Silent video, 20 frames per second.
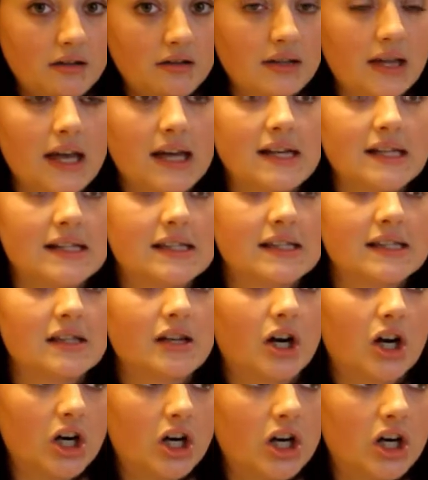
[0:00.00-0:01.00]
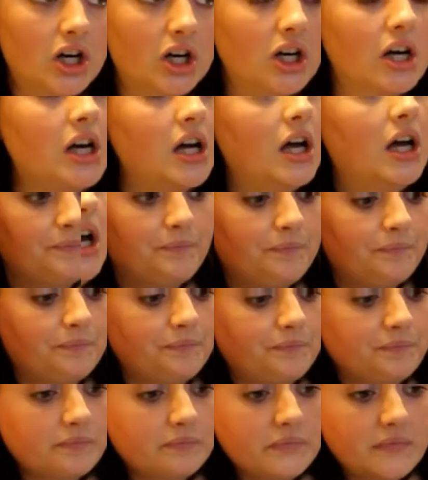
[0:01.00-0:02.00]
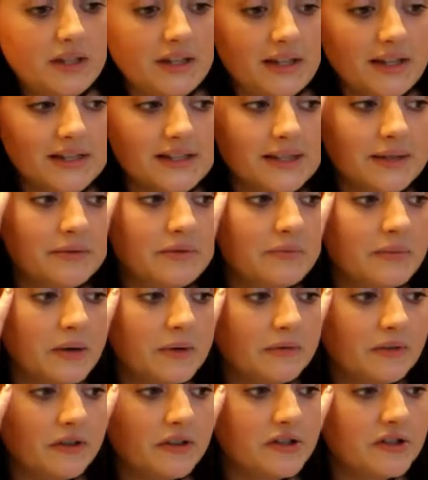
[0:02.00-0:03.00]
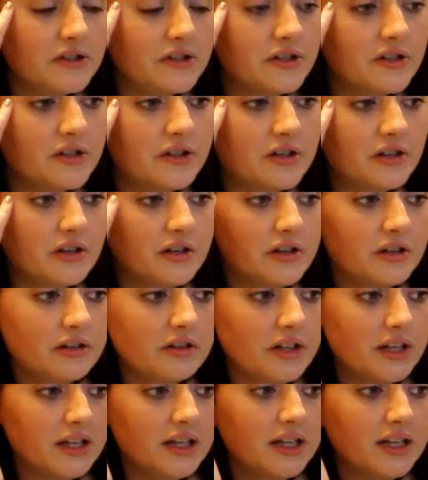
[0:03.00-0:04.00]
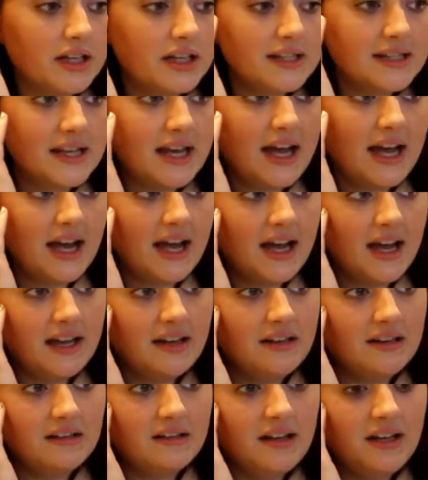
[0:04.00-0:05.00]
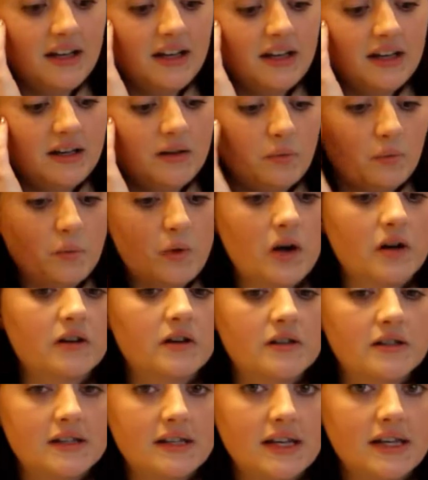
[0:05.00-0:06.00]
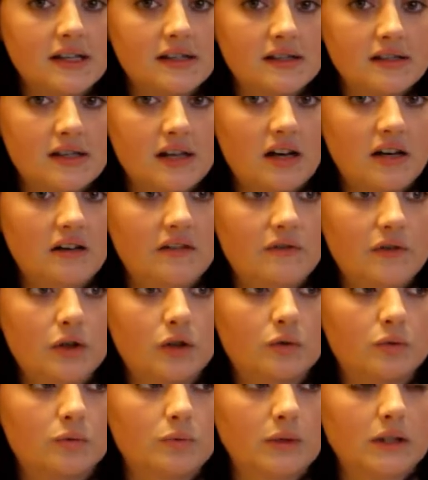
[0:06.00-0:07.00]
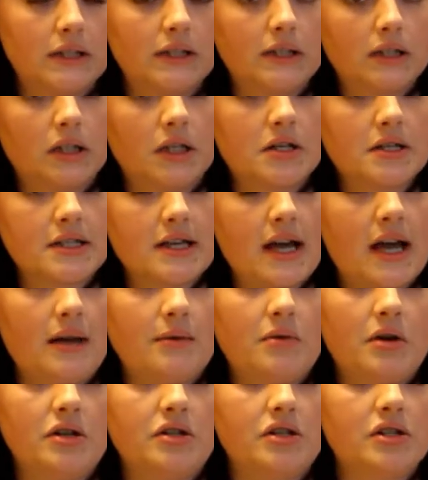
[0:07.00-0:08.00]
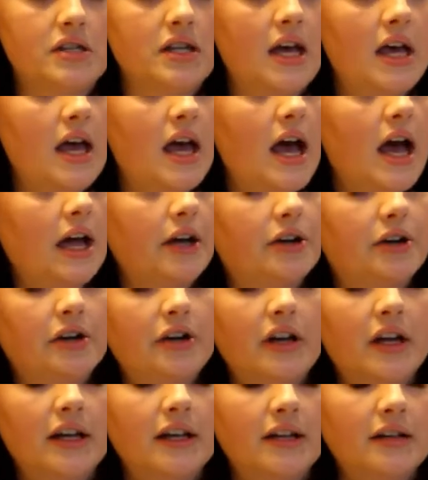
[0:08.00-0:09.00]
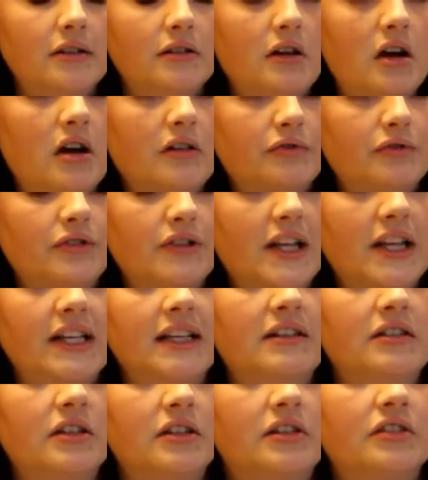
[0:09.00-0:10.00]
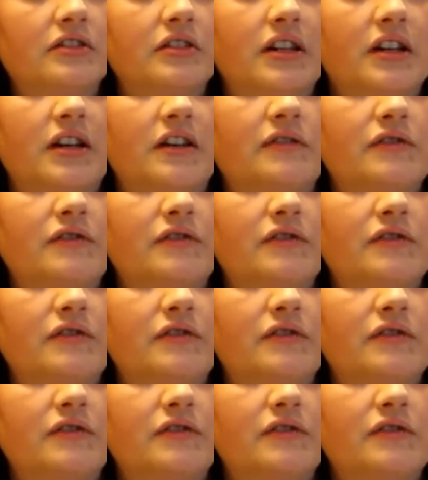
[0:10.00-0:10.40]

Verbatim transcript: nicer. Some of my furniture like has had like water stains on it for a really long time, and I just I could not get it off with any cleaner that I've